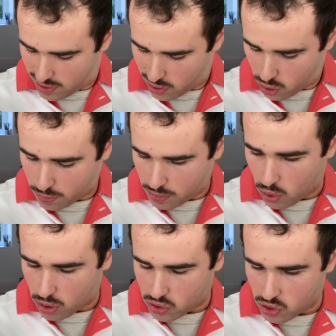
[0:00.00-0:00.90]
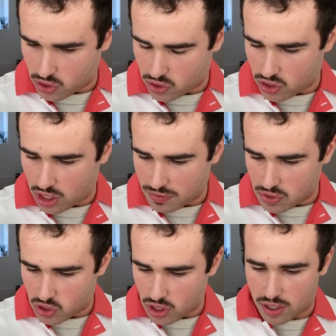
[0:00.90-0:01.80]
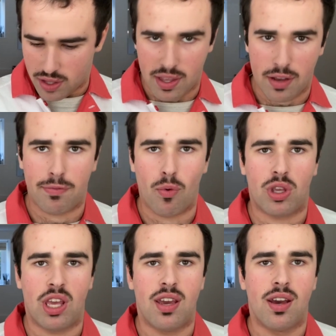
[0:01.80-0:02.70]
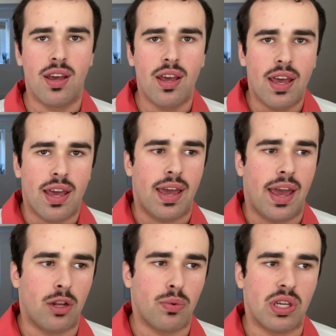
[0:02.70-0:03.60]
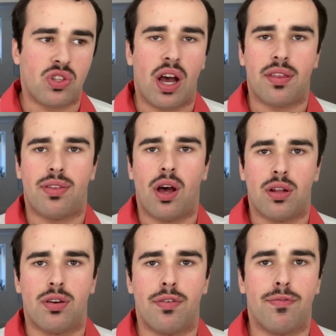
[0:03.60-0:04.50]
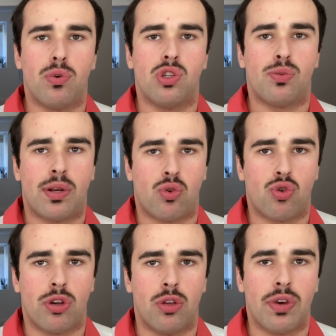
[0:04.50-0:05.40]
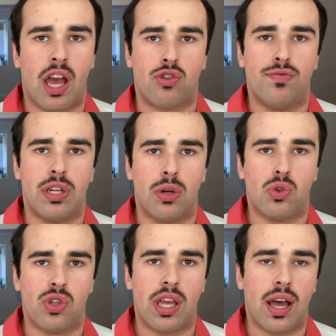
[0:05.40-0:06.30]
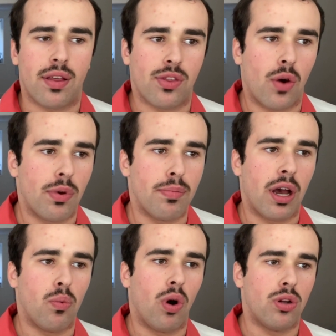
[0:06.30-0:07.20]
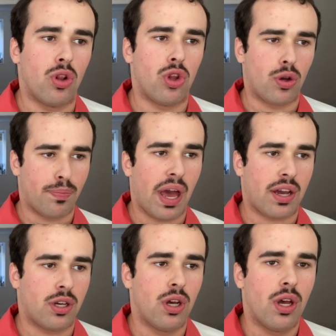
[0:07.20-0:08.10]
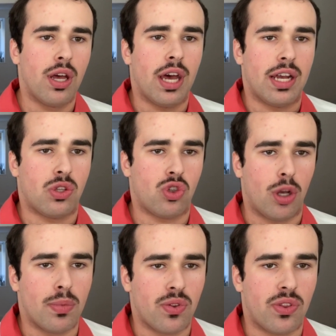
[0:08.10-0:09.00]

Hope you're all safe and snug in there, Forky. Anyways, I thought for this special trailer reaction video today, I thought we might want to look back at some of